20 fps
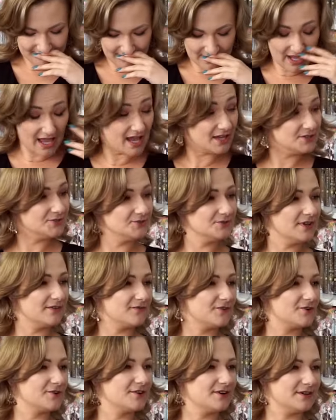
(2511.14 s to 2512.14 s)
And you
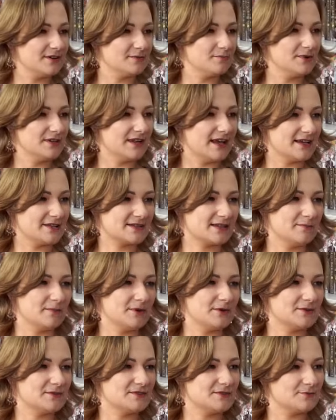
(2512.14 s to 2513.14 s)
never been asked
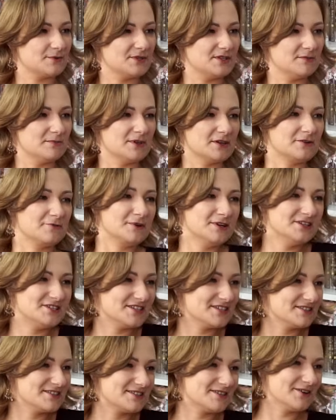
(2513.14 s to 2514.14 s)
about redeeming
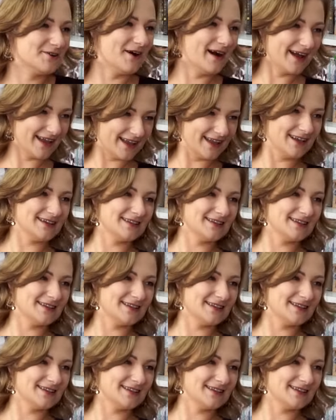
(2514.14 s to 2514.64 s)
region, so I guess.